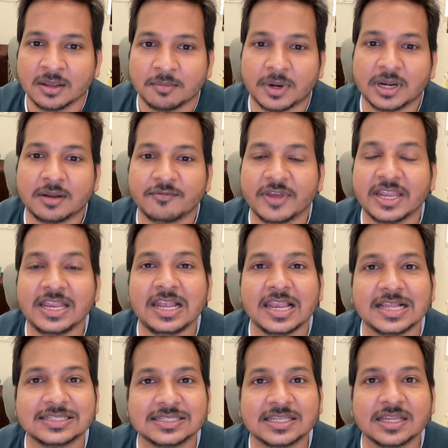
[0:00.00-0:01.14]
but very
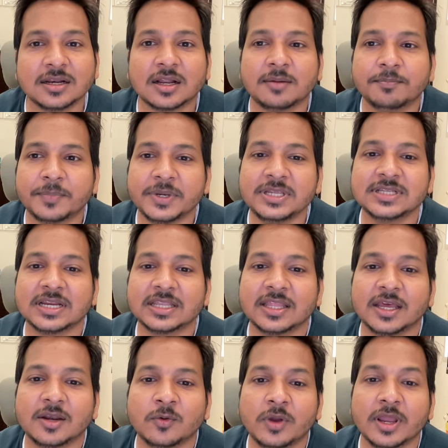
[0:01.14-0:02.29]
lesser companies are
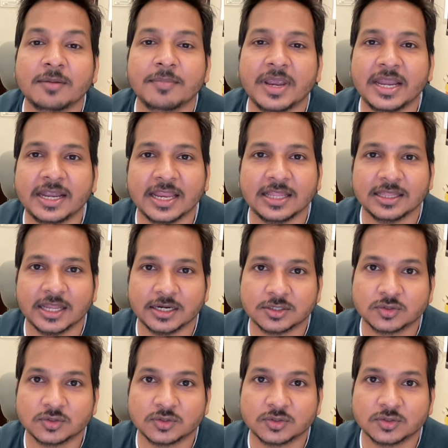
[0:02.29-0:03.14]
there who can maintain that.